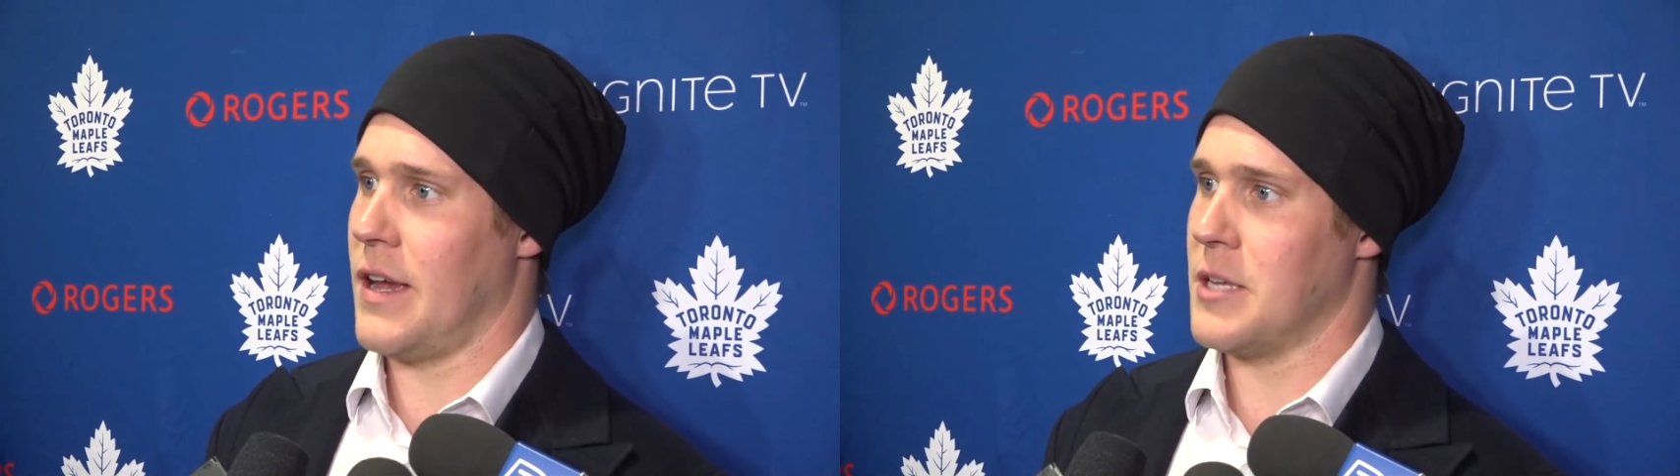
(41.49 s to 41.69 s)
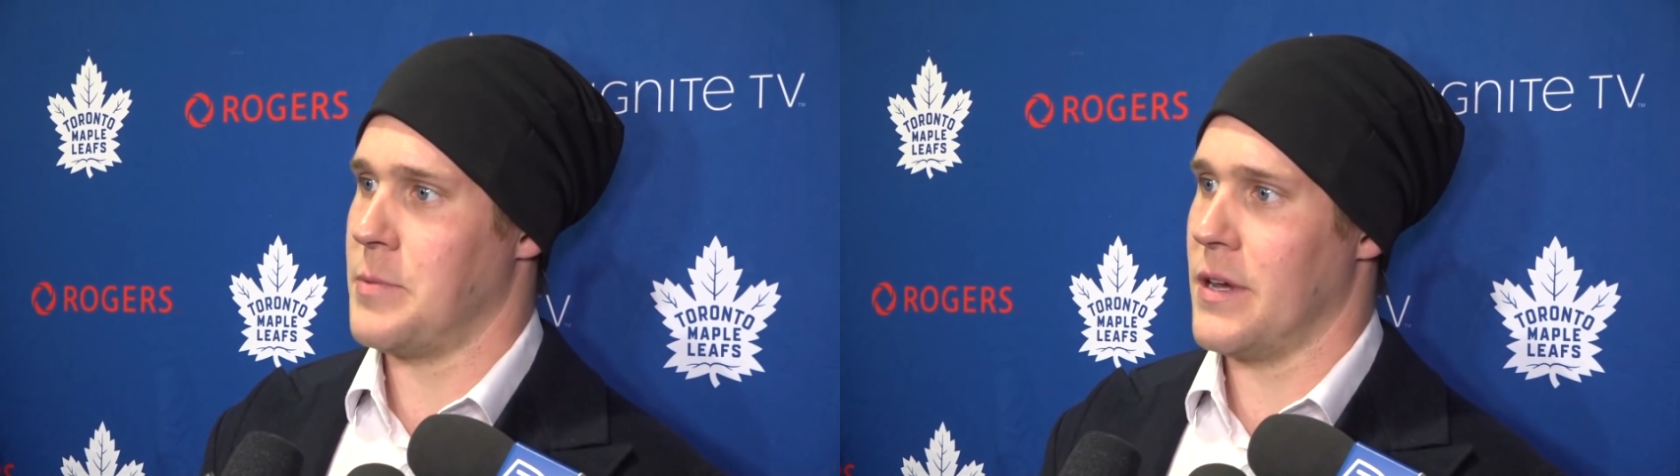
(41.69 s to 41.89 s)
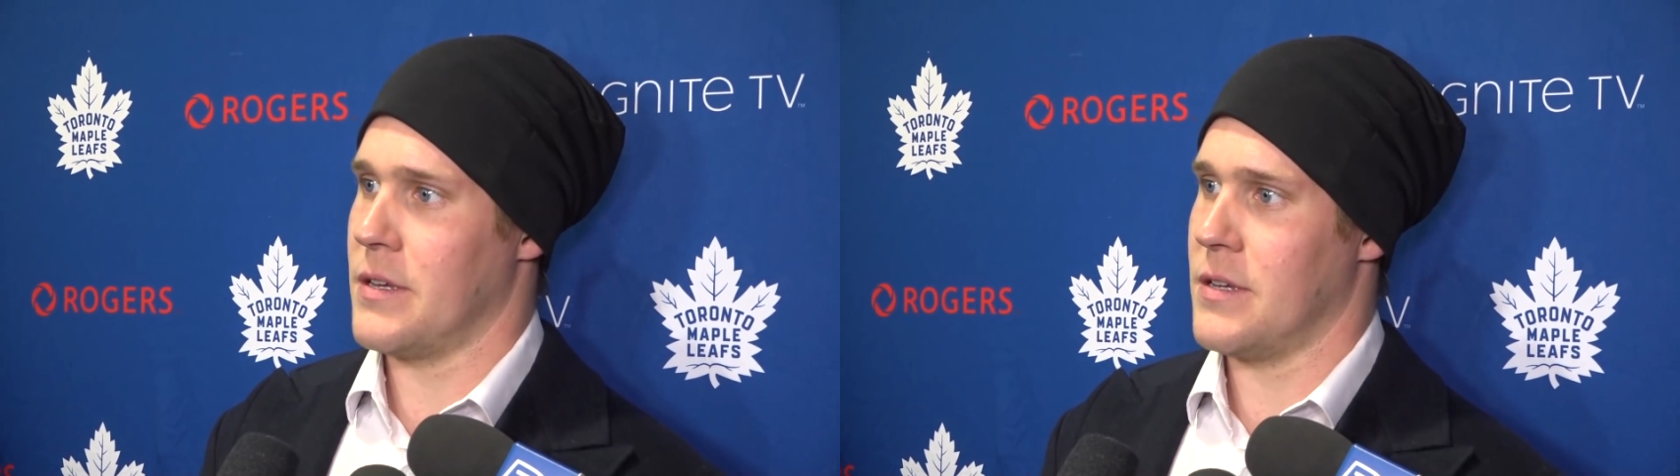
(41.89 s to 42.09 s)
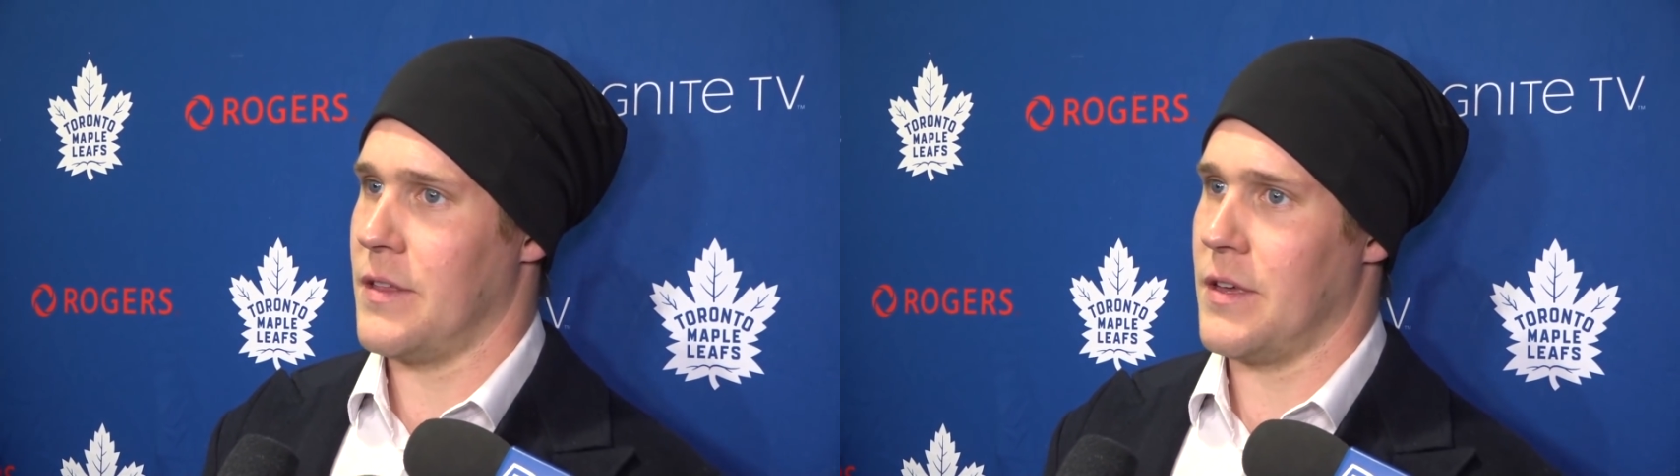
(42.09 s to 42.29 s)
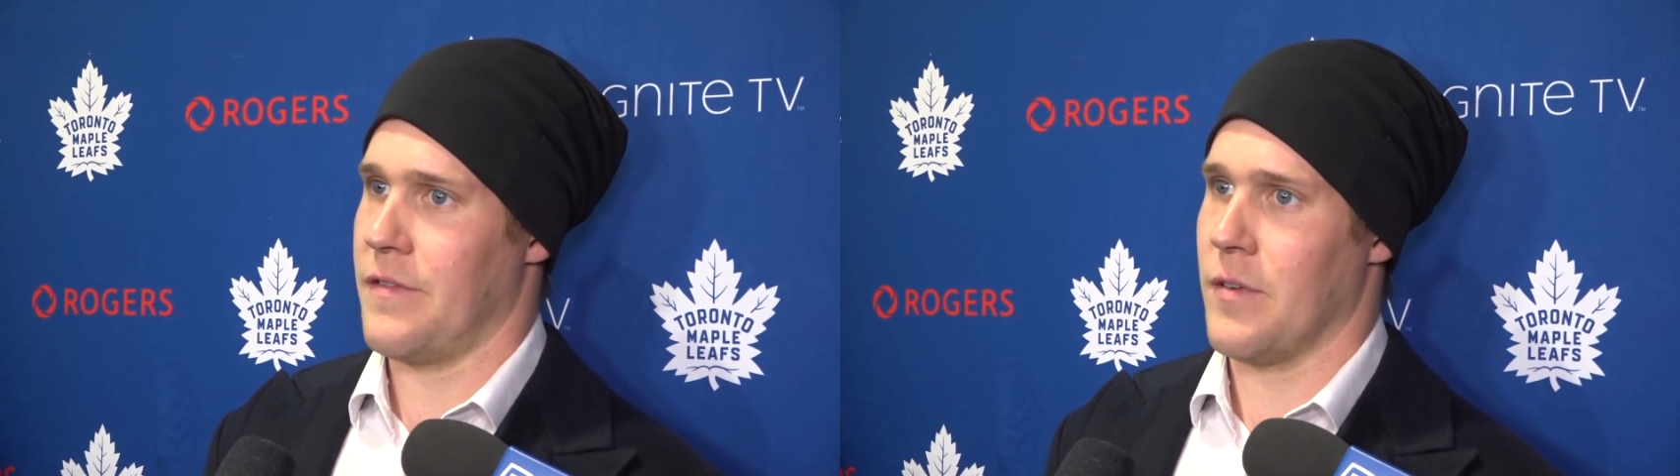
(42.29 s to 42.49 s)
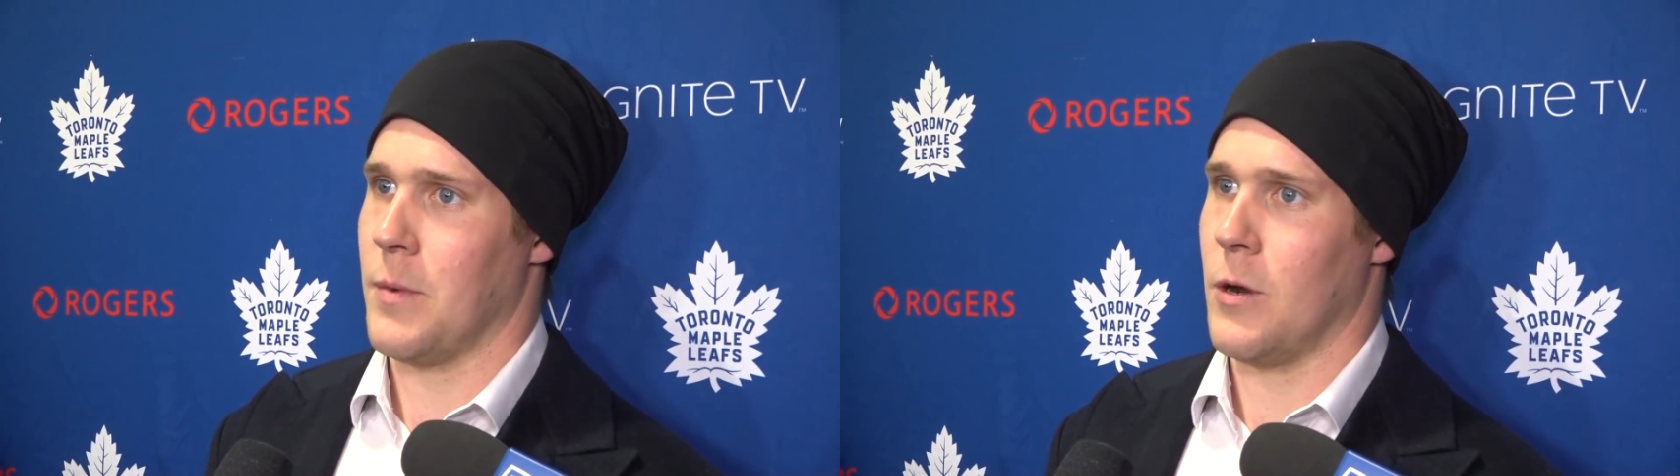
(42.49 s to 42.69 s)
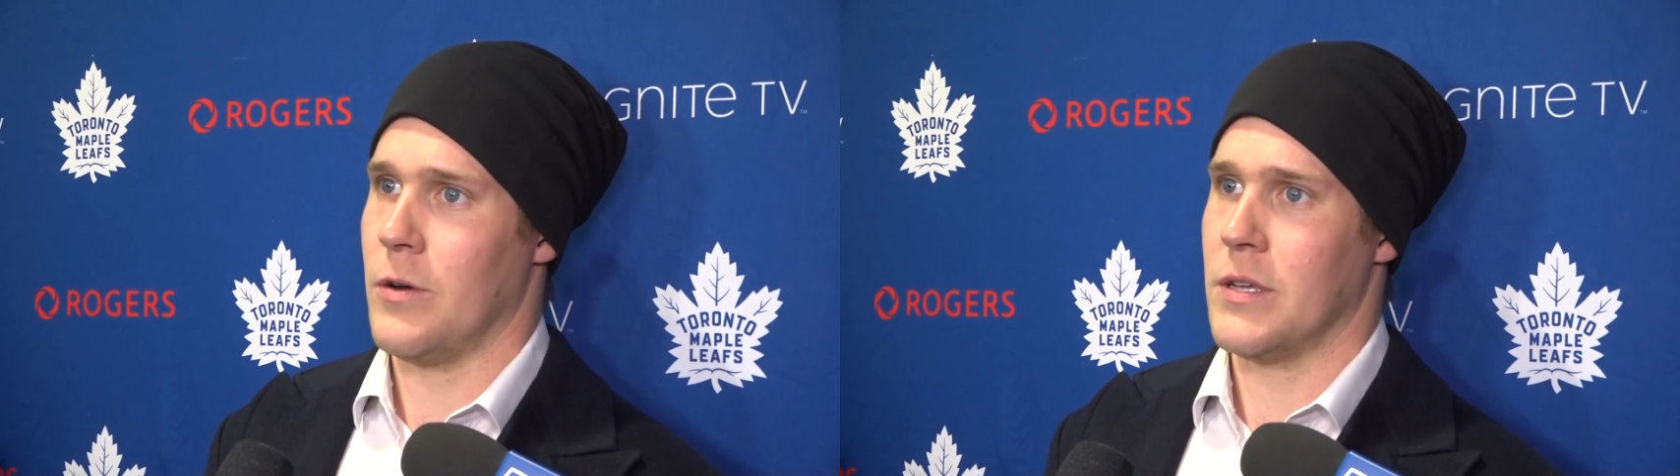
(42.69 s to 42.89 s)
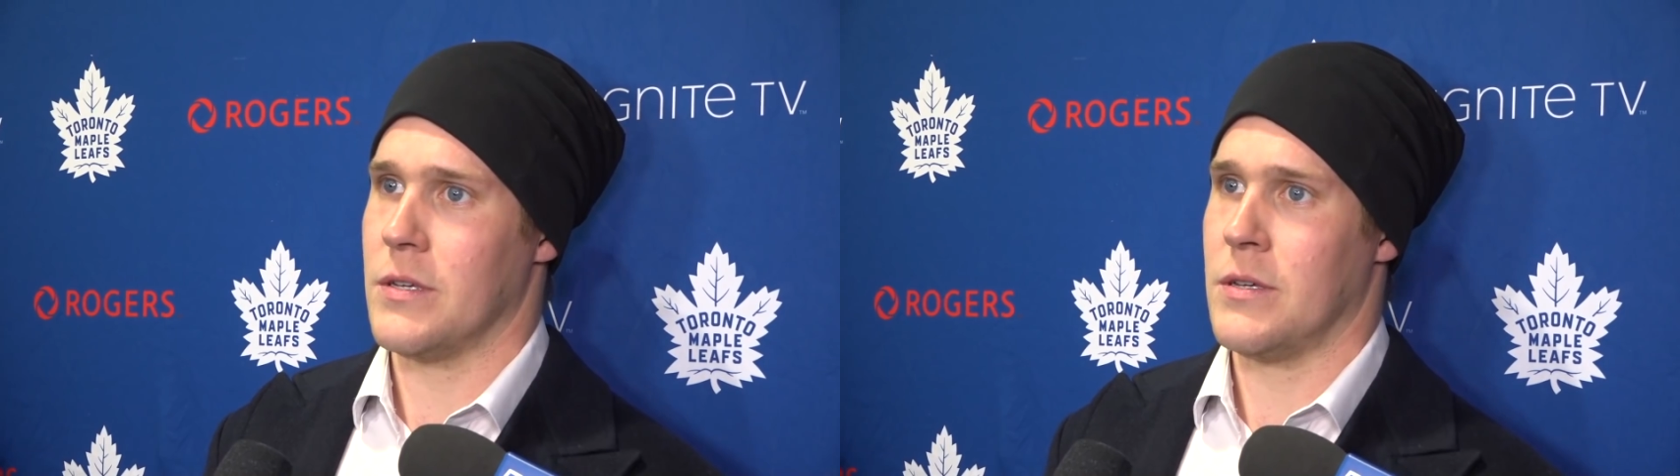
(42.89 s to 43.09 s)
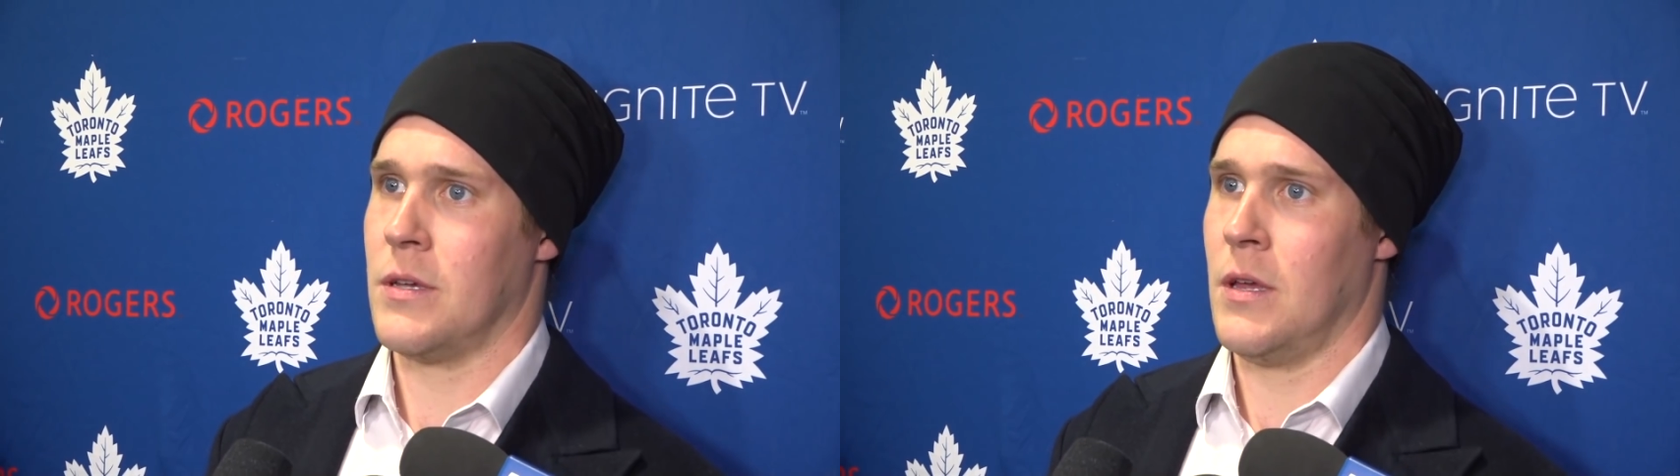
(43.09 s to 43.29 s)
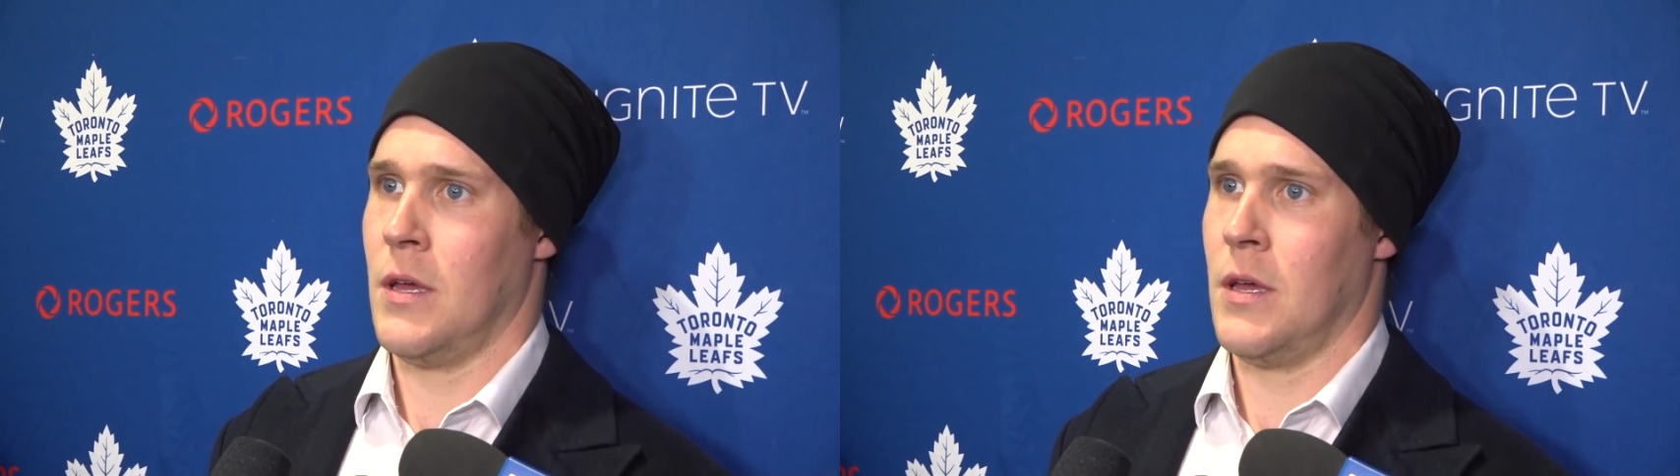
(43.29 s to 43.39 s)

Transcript: aspects. I think from always,